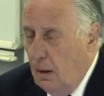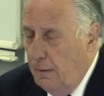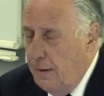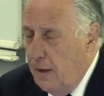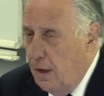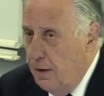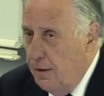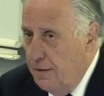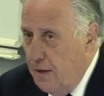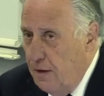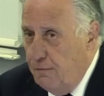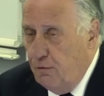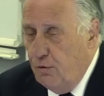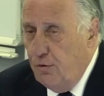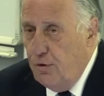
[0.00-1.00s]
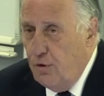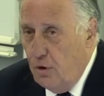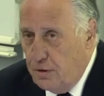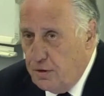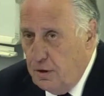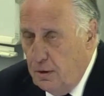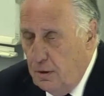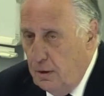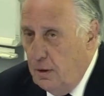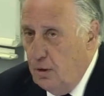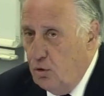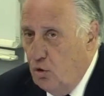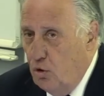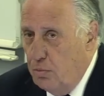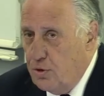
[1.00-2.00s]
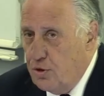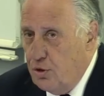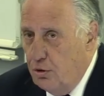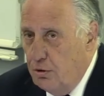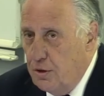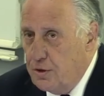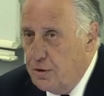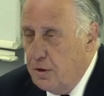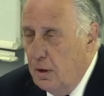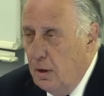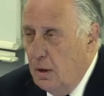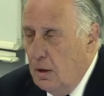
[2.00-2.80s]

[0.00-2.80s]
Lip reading: They are therefore not in corpus juris.